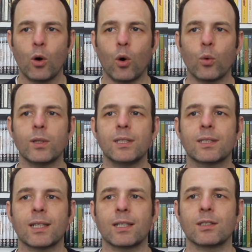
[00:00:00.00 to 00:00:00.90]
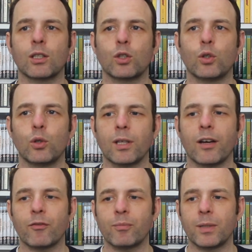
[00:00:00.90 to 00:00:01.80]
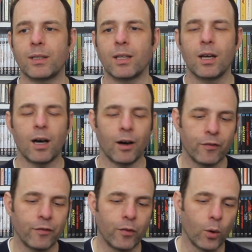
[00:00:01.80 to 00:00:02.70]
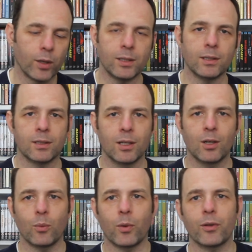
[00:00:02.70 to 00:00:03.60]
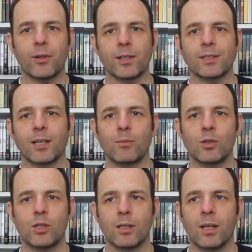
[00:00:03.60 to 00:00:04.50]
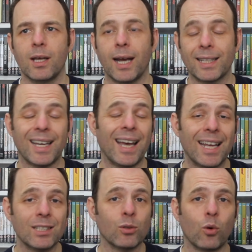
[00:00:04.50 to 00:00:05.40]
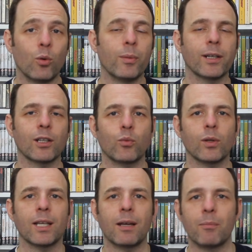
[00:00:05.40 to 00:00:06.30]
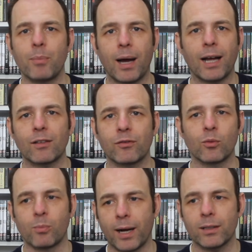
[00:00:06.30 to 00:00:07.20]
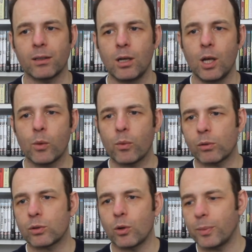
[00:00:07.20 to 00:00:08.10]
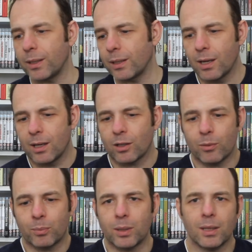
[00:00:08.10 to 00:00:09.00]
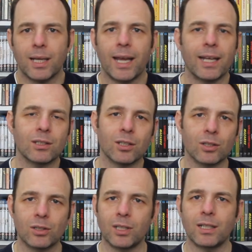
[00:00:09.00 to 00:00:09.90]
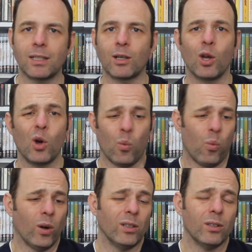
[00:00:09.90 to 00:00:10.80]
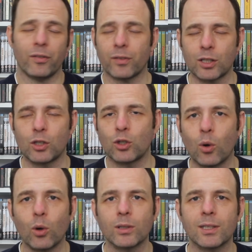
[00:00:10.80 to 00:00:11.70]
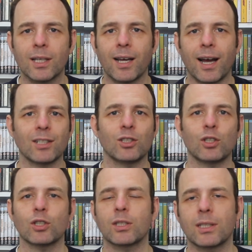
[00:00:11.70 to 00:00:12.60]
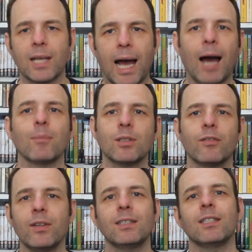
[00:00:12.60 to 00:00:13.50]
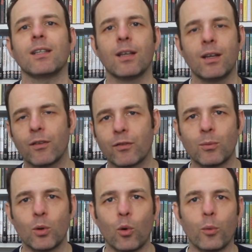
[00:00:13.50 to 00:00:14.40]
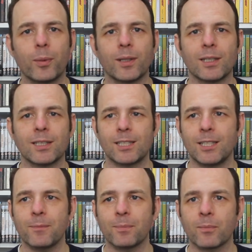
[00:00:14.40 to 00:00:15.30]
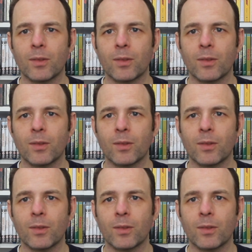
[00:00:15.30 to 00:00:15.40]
All these things that could have been avoided with a time machine. And it hits home in a really impactful manner, while still being completely entertaining, wonderfully shot, and just captivating from the opening scene.